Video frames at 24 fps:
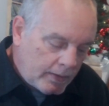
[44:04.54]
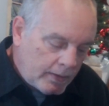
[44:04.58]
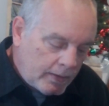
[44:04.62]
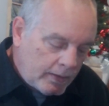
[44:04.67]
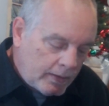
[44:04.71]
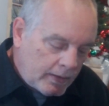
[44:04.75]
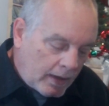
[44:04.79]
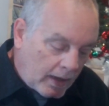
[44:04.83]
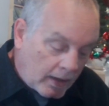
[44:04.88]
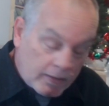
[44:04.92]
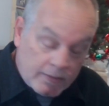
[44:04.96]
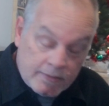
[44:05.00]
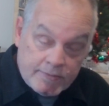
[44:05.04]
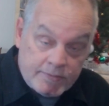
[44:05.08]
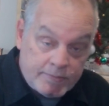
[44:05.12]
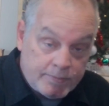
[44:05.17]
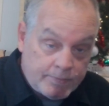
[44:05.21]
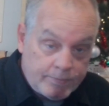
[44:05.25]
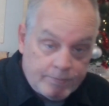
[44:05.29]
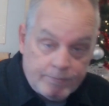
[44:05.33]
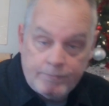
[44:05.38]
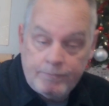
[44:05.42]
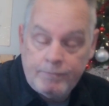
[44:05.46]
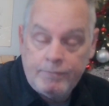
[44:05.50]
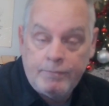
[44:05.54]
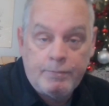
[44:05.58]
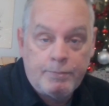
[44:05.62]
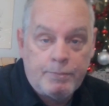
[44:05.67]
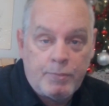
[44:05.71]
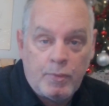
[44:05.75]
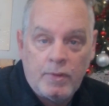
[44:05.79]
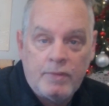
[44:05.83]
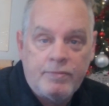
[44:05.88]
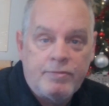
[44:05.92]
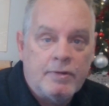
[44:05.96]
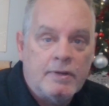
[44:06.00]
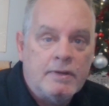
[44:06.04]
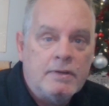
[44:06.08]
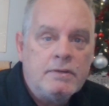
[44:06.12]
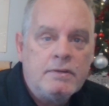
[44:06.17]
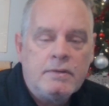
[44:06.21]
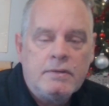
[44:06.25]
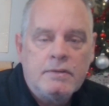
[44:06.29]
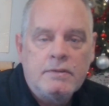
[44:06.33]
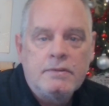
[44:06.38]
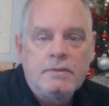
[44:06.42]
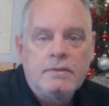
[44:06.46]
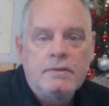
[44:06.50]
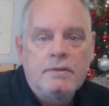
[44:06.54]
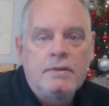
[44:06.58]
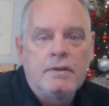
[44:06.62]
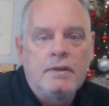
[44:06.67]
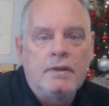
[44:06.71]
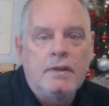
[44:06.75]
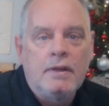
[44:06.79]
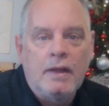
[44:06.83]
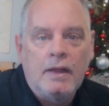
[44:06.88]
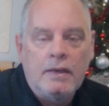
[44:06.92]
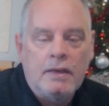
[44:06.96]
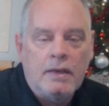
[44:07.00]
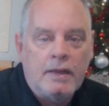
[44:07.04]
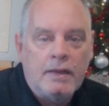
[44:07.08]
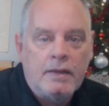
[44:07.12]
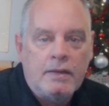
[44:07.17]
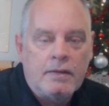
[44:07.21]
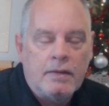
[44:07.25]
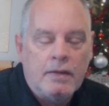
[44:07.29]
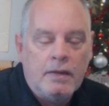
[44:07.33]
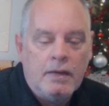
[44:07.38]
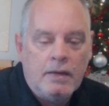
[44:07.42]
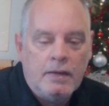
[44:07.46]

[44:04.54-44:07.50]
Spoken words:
Holly's boyfriend. I like